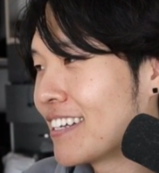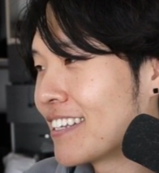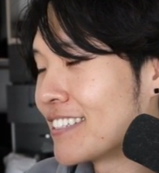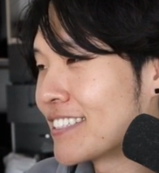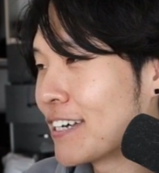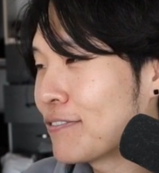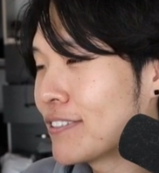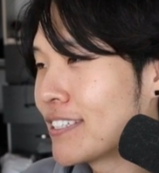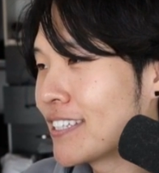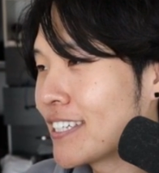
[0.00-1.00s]
There's
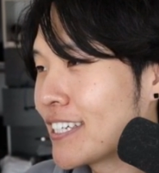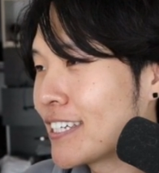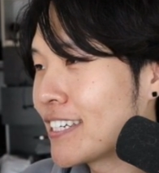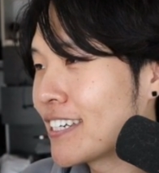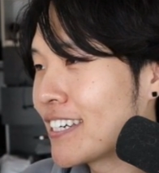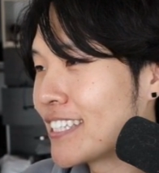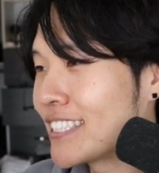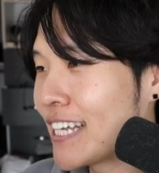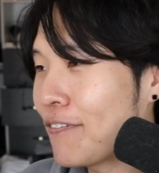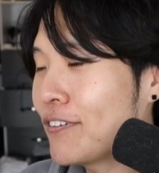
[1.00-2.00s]
definitely. It's
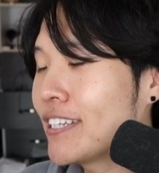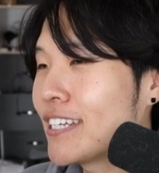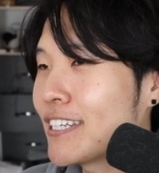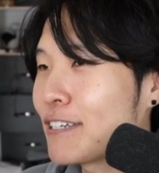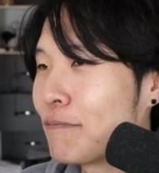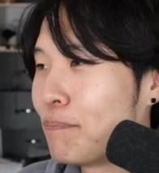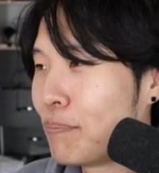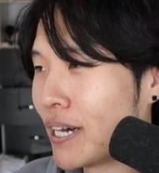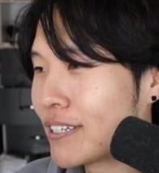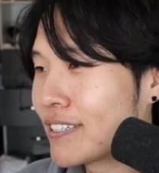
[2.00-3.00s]
definitely
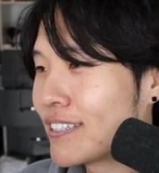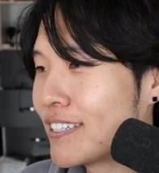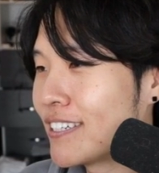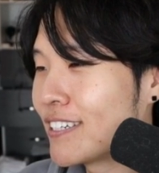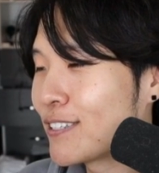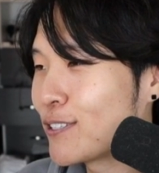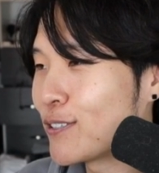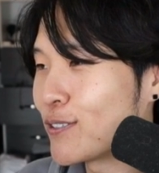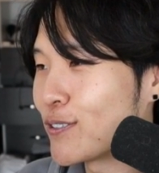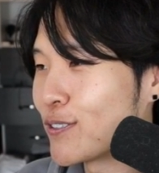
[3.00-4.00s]
better
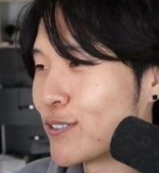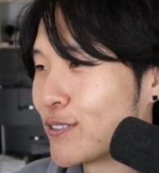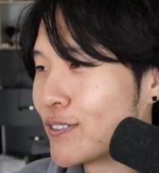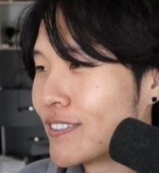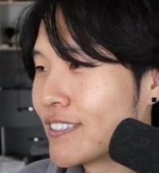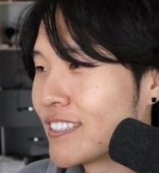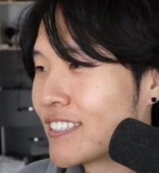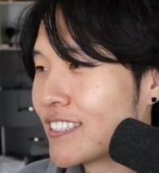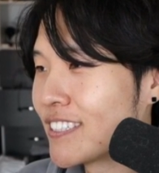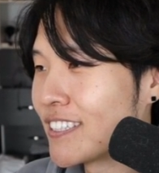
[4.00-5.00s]
to
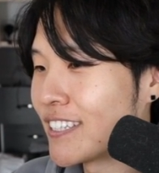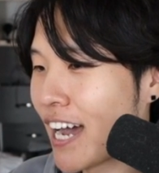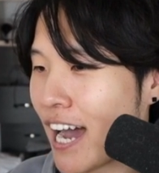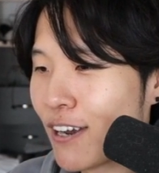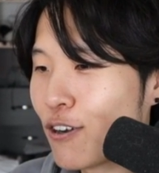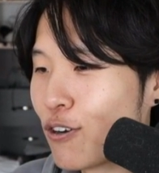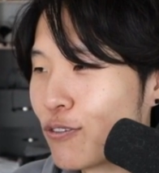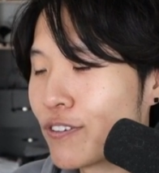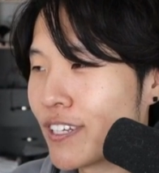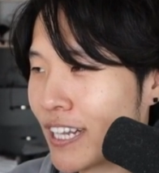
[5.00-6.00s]
not
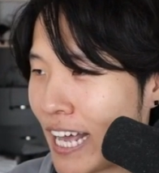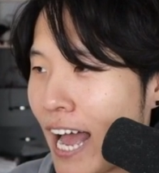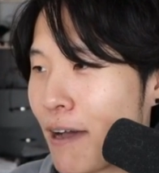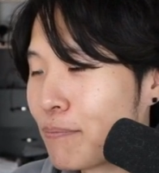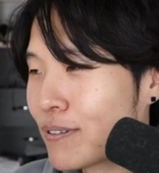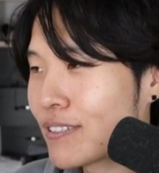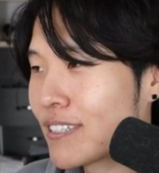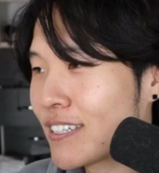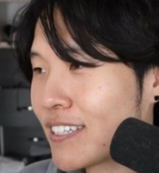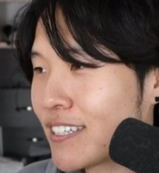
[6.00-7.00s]
overlap
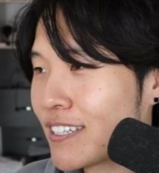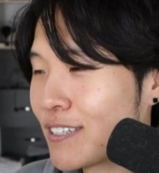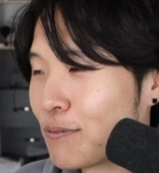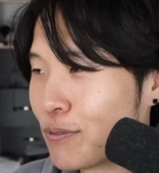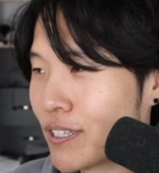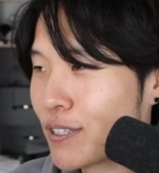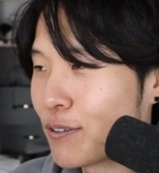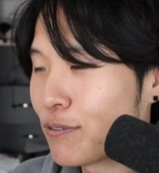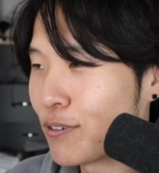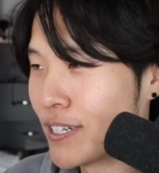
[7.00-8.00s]
with
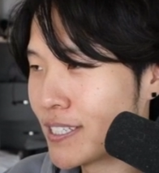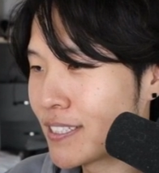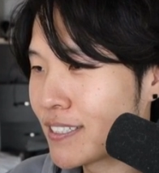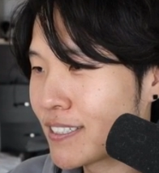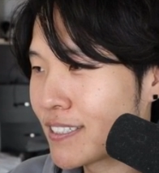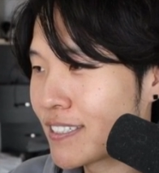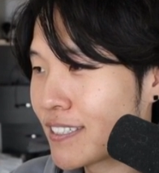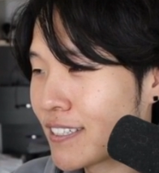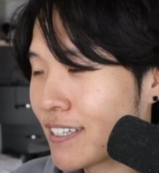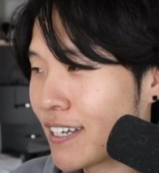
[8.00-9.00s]
your friends.
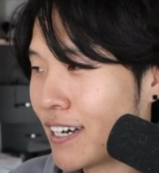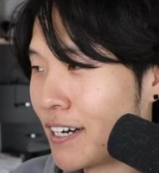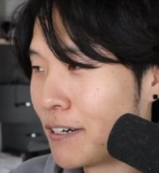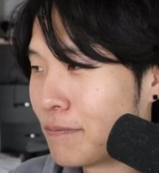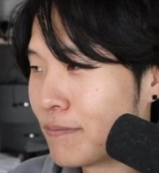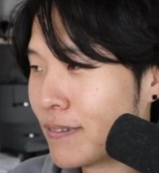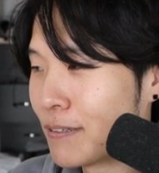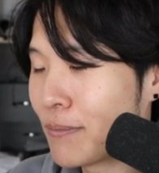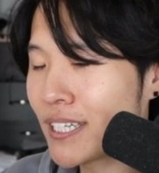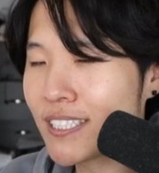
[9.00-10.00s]
Um,
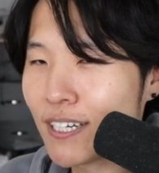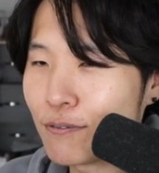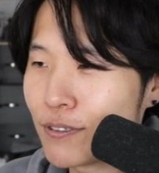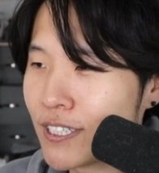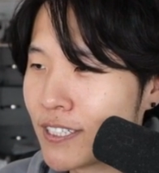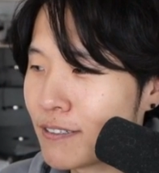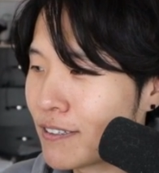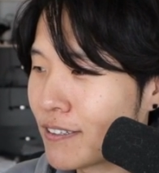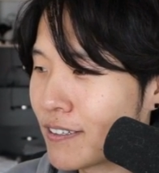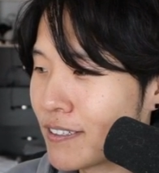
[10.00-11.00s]
it might sound
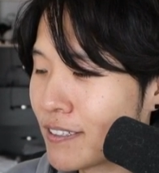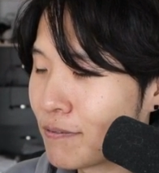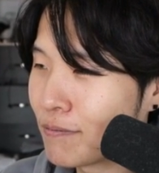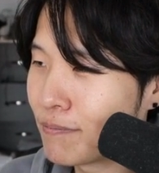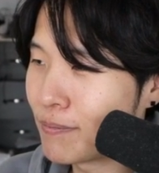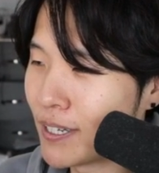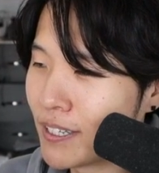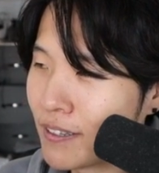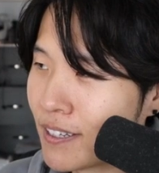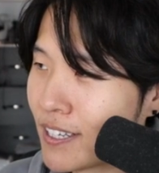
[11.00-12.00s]
weird,
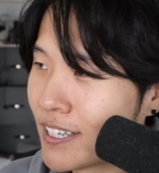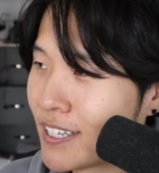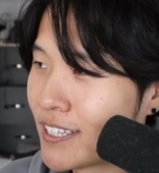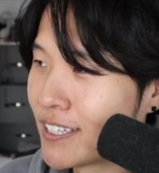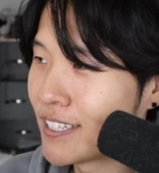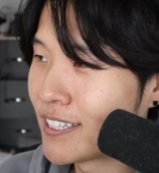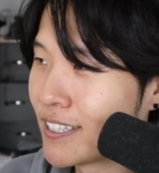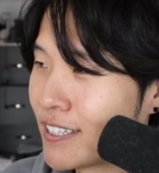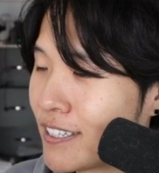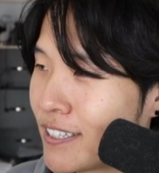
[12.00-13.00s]
but
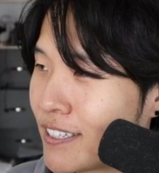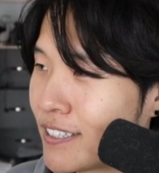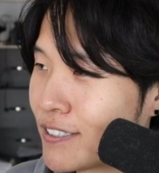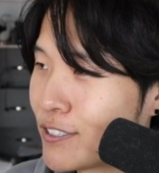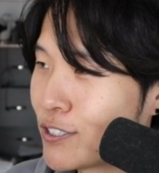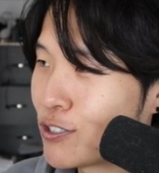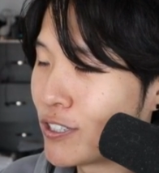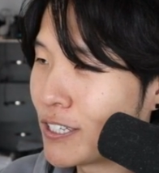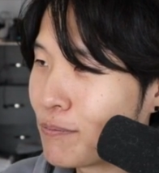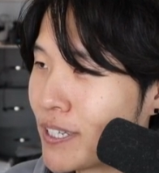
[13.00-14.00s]

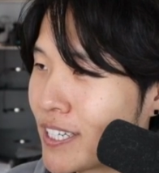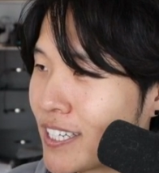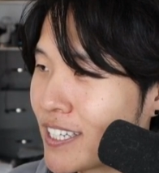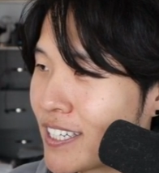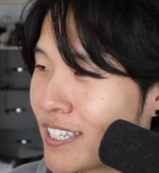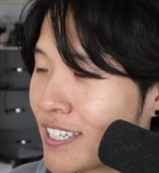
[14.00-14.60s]
streaming.